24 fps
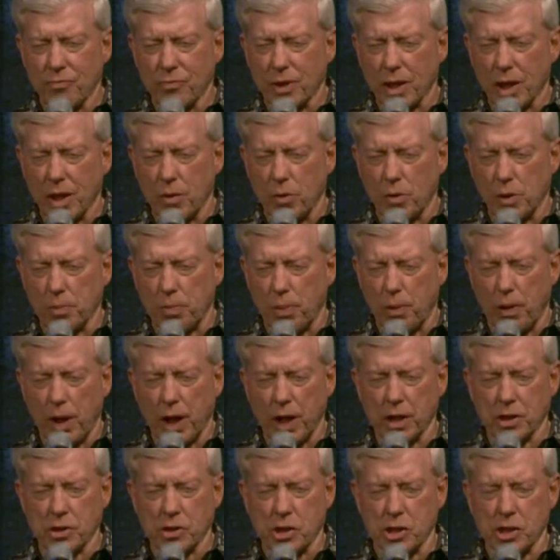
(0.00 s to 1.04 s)
And we pray
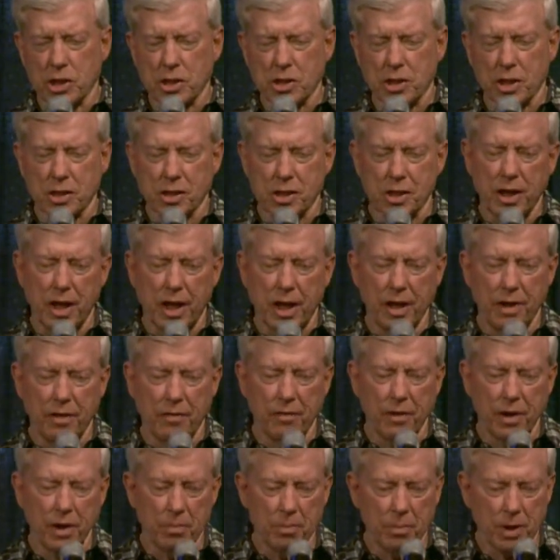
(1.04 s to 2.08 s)
in Jesus'
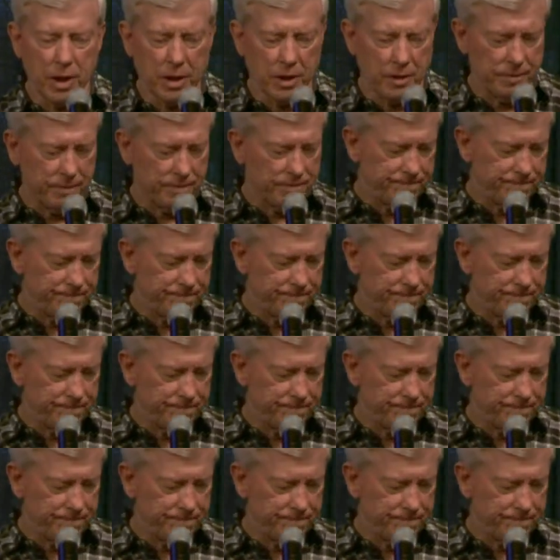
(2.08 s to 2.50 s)
name, amen.